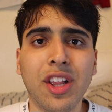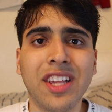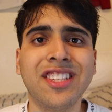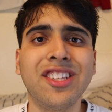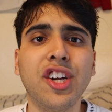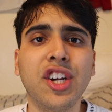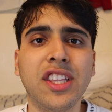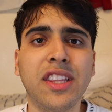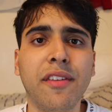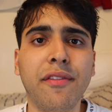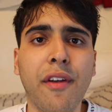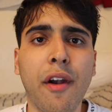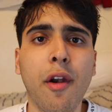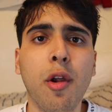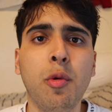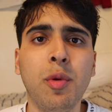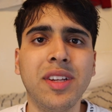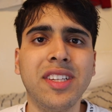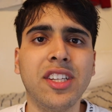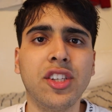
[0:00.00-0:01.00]
let's look at the
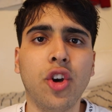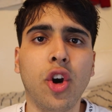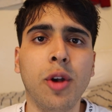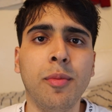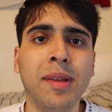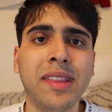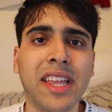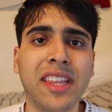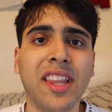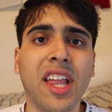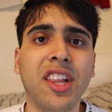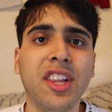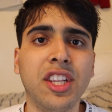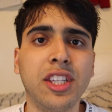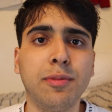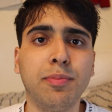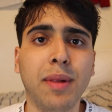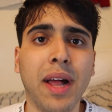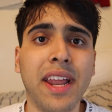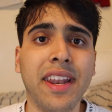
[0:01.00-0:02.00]
very recent tournament that
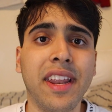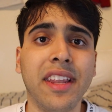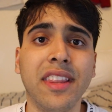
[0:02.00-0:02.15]
Netherlands played